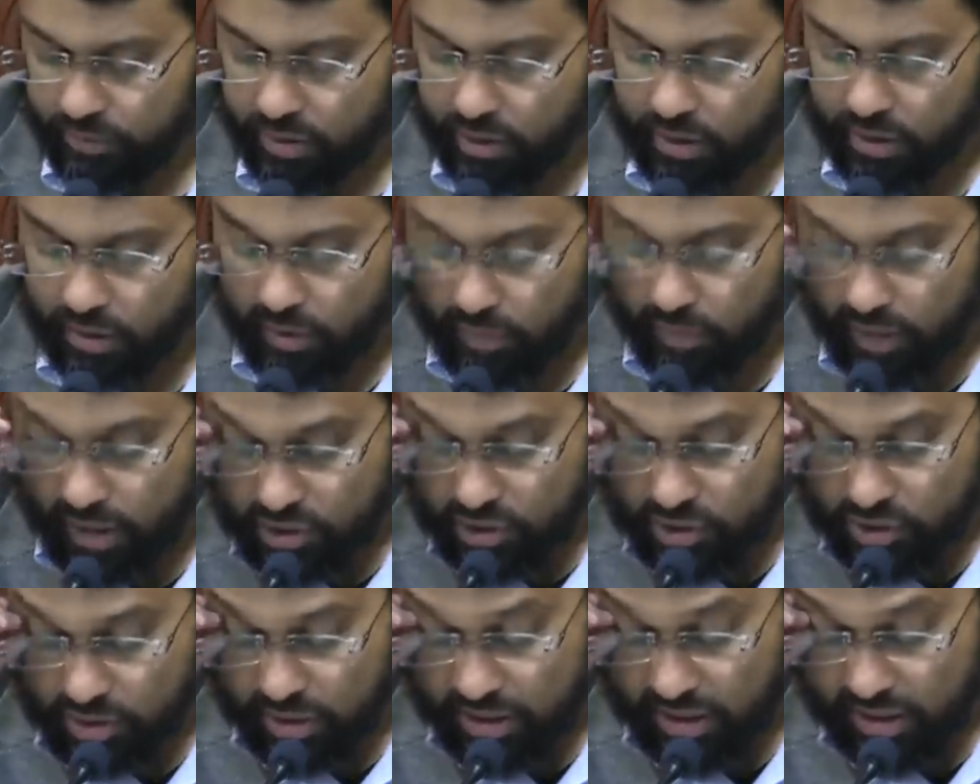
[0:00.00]

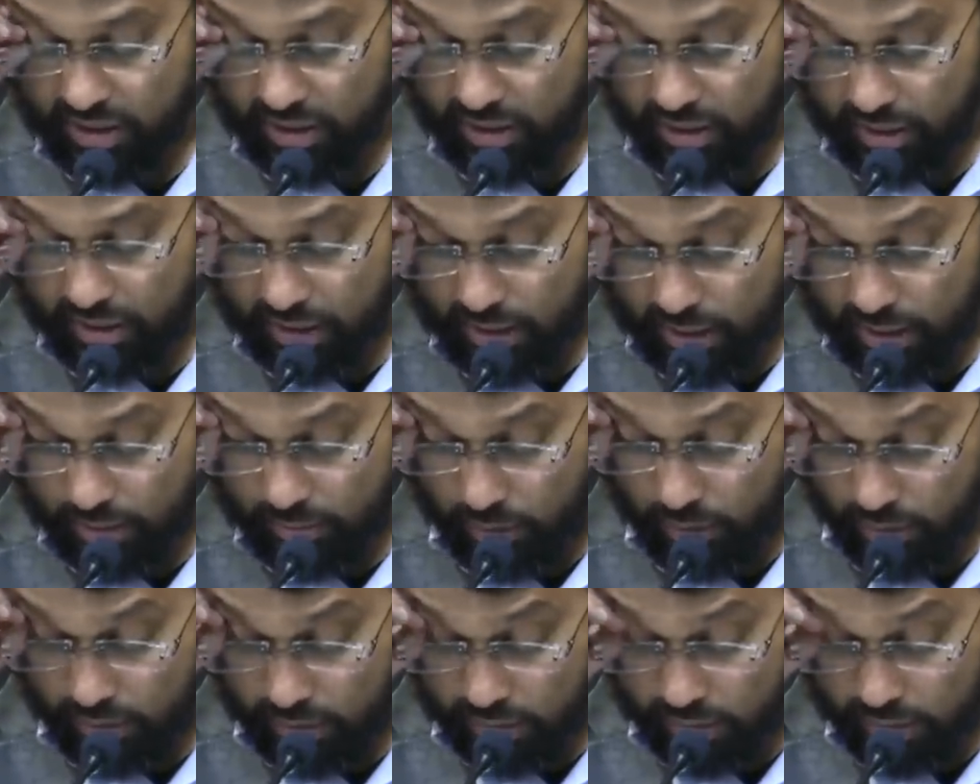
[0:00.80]
congratulating them
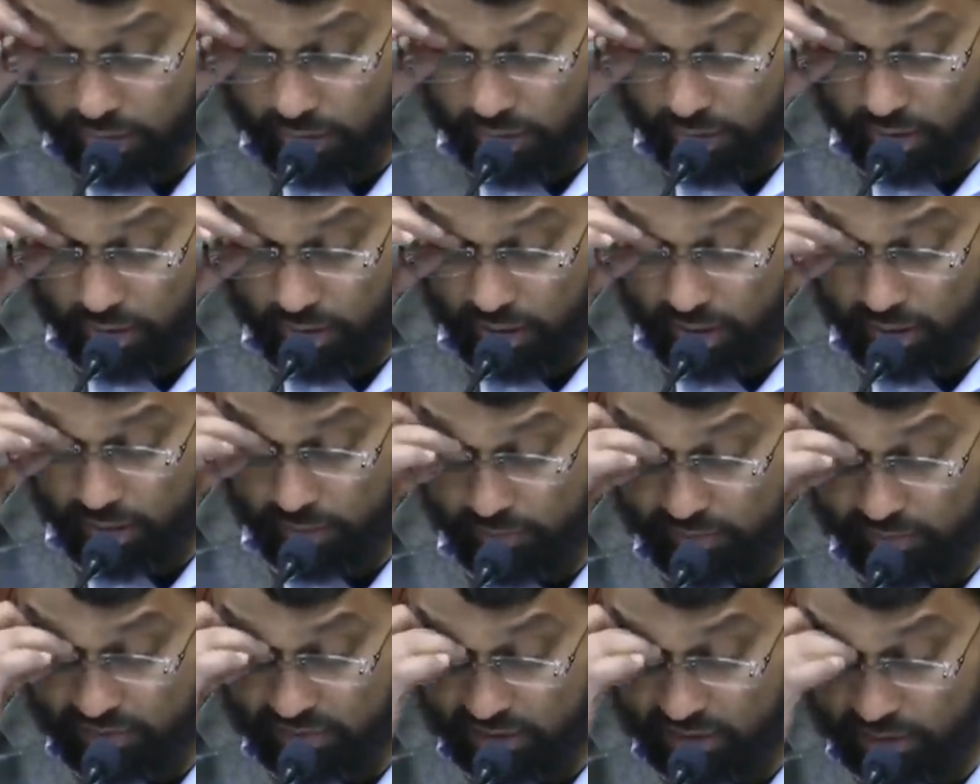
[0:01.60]
on their
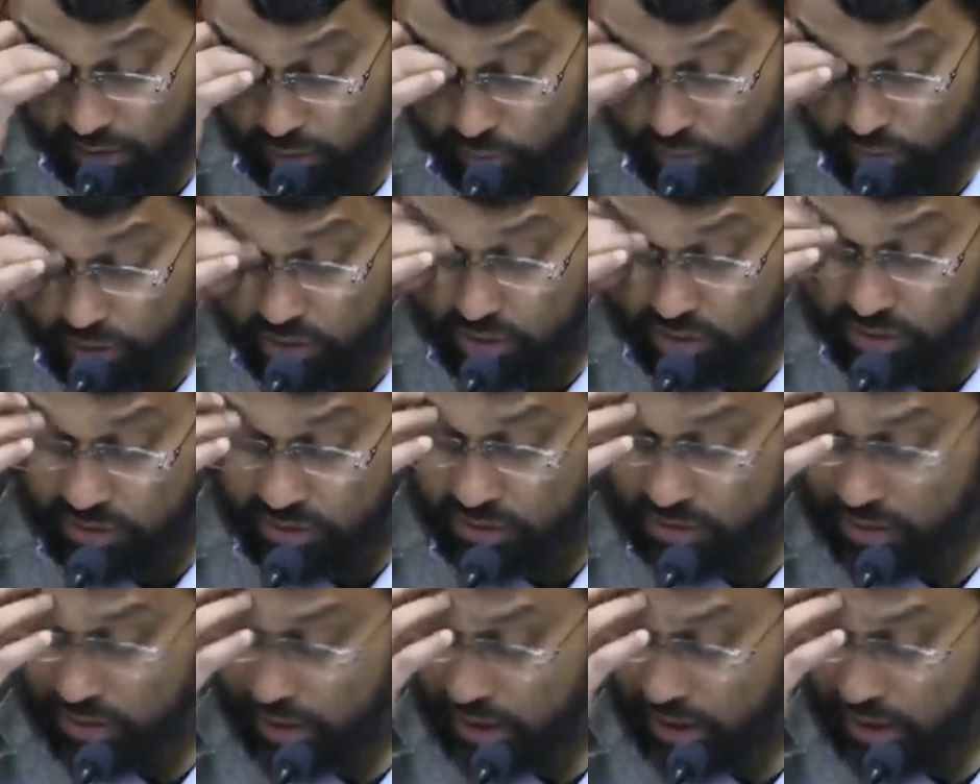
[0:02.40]
um, celebrations.